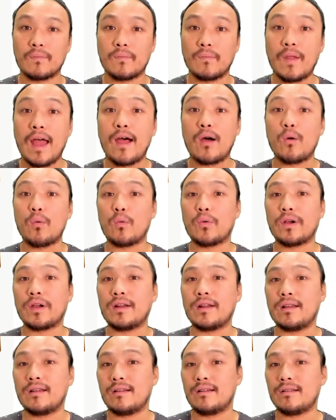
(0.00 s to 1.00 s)
Now we're going
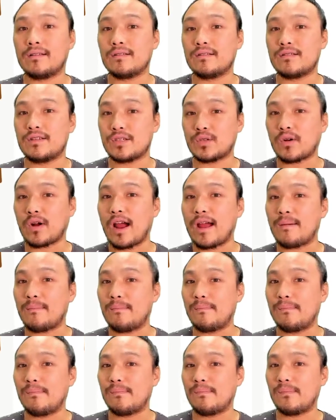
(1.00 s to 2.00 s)
to describe
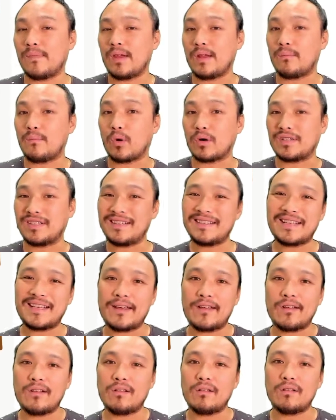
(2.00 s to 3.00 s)
in more
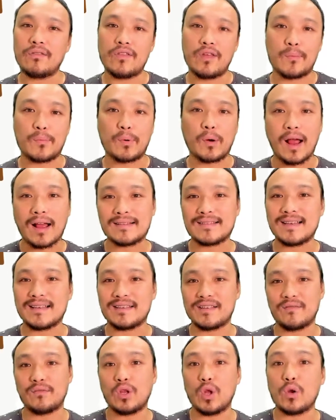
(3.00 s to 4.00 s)
detail the process
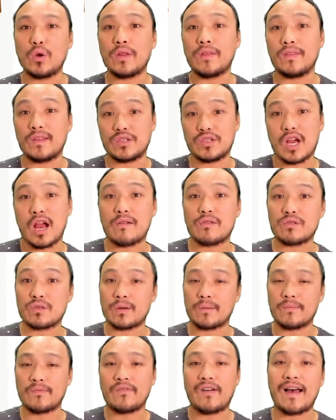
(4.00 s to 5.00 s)
of loading the
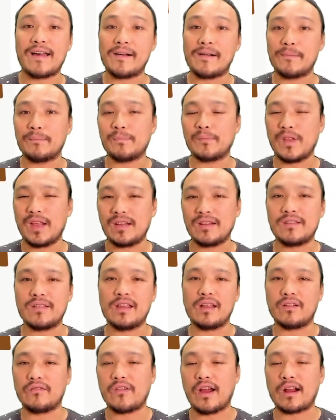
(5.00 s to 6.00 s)
JavaScript file into the
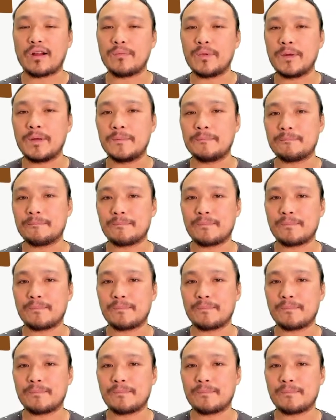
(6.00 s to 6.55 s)
environment.